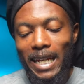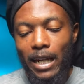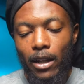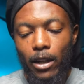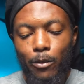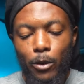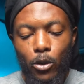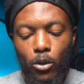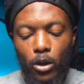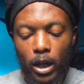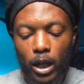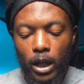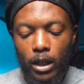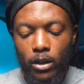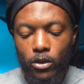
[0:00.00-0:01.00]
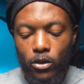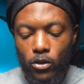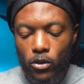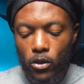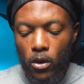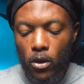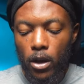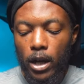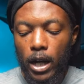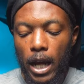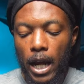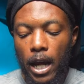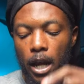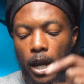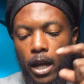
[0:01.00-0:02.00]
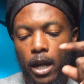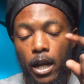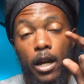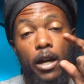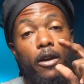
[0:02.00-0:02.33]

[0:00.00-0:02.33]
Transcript: Now let me go ahead and start a